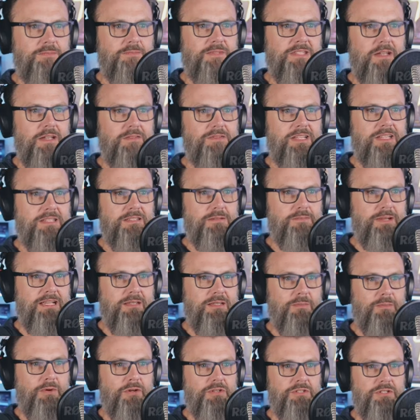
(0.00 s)
to invite themselves doesn't
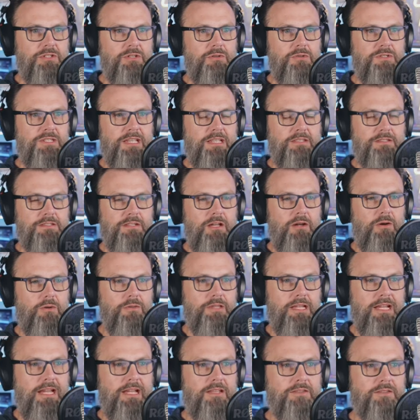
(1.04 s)
make the person who says
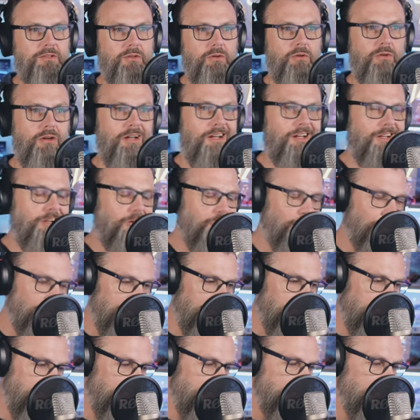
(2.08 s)
no the asshole.
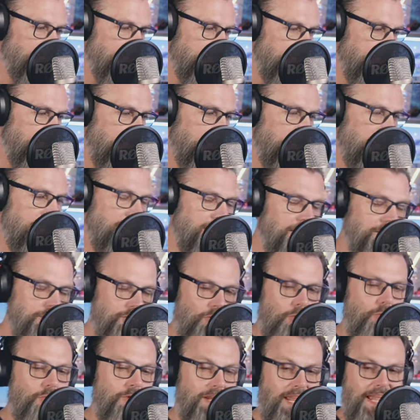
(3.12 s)
Agreed, Gina.
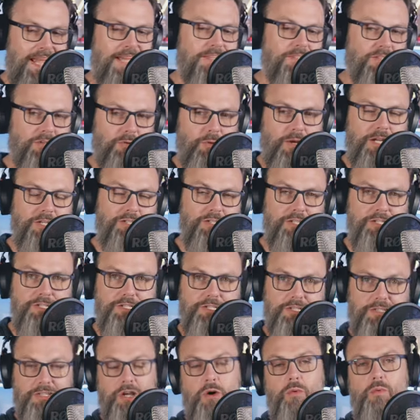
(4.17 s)
Don't ask
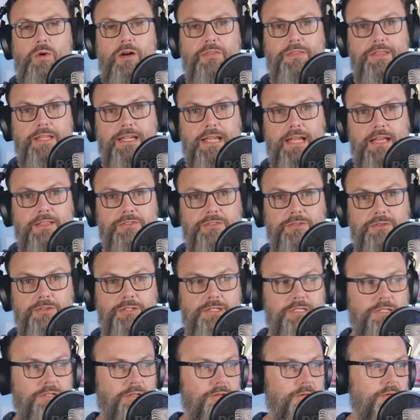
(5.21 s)
questions you don't want the
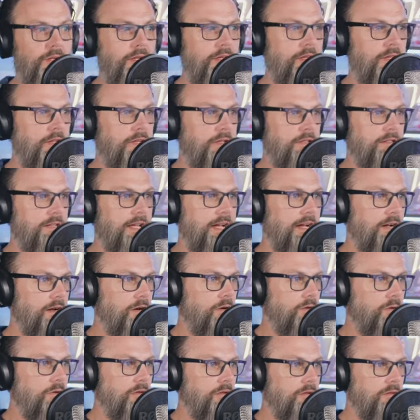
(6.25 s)
answer to.
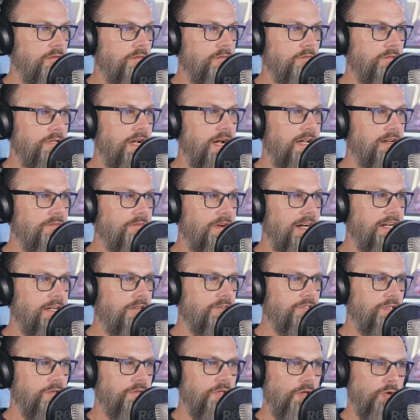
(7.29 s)
Now, not
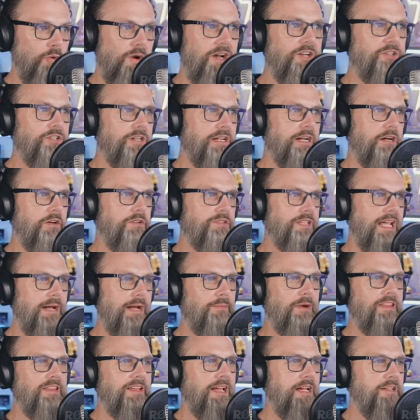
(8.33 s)
inviting. So the question here is,
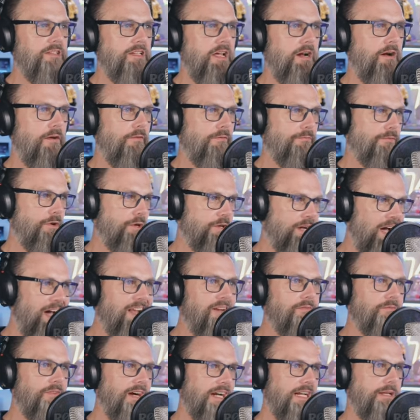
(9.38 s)
am I the Ascon for
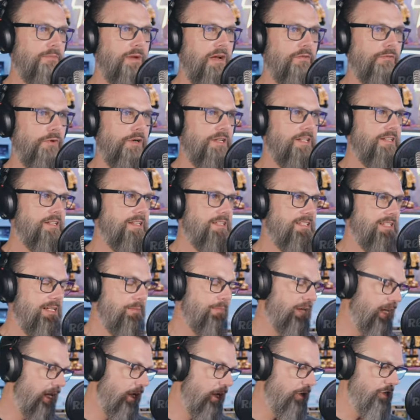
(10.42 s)
not inviting my friend to
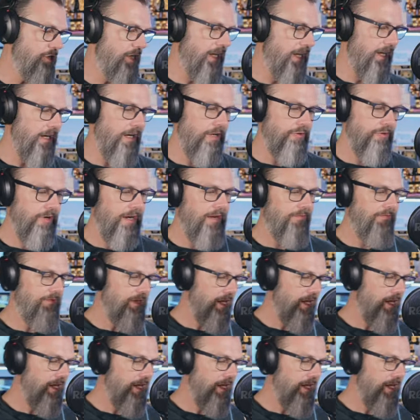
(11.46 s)
Disney because she cannot